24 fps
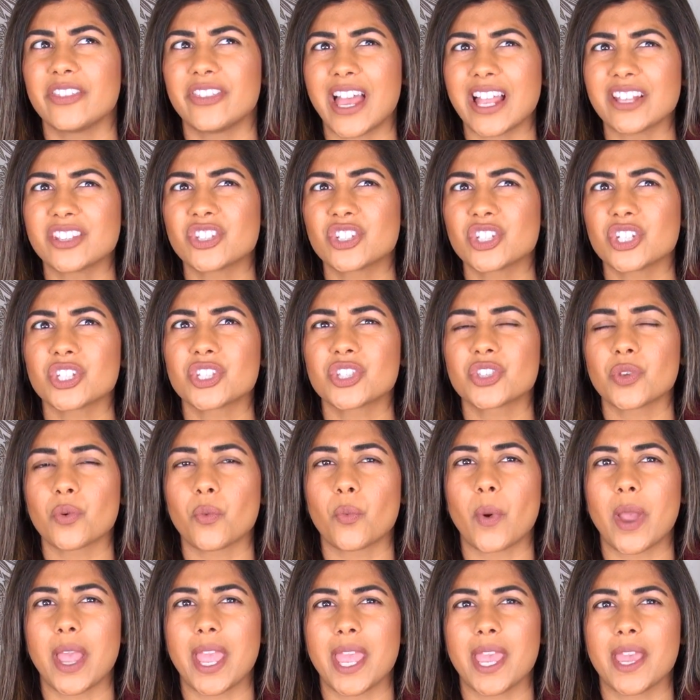that's just the
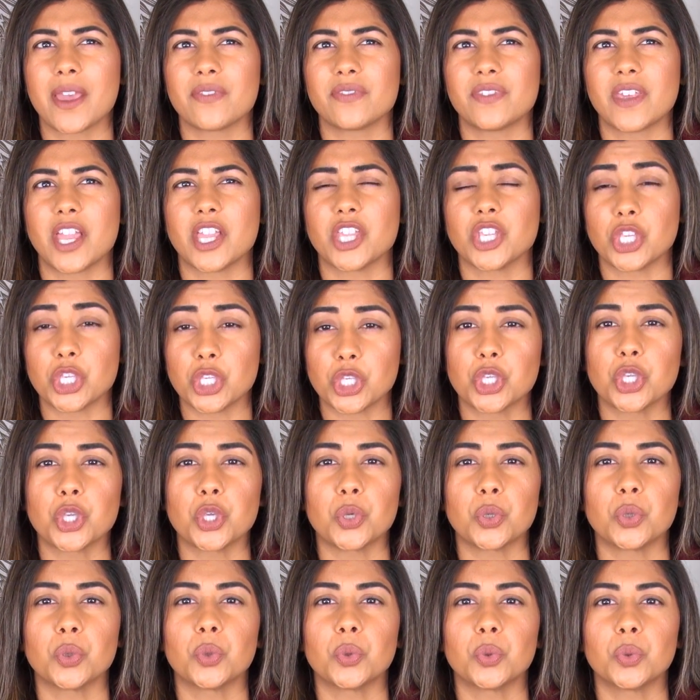way that
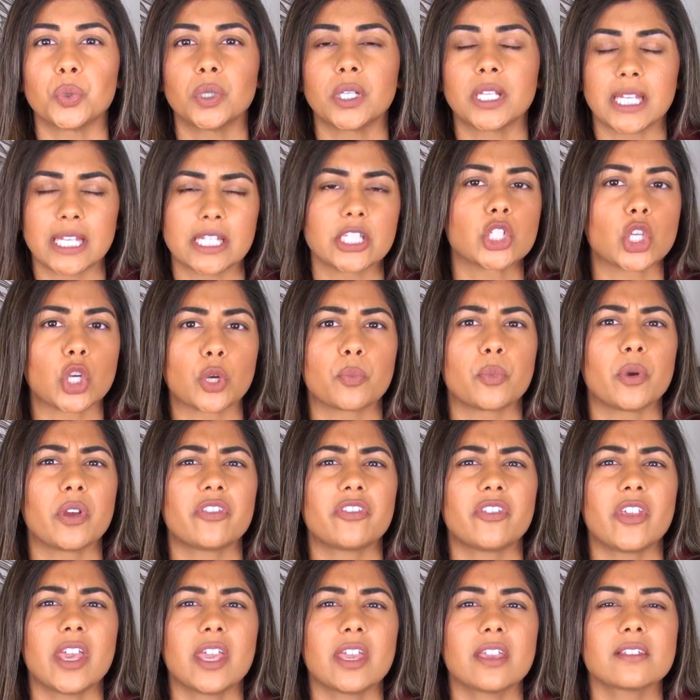you
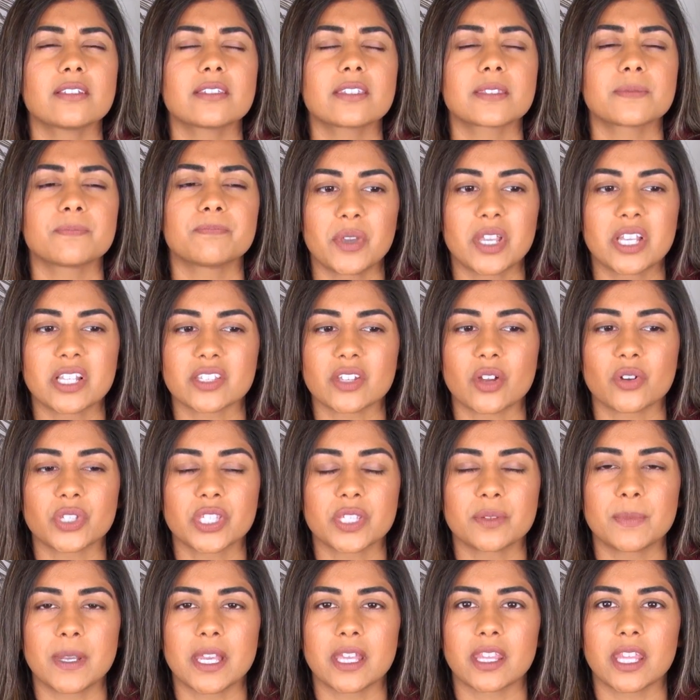interpret things, because
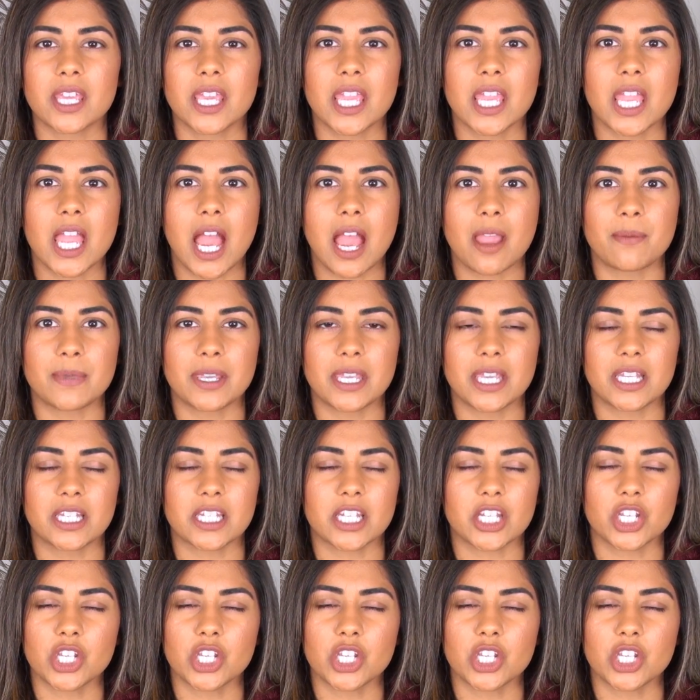ultimately, I mean,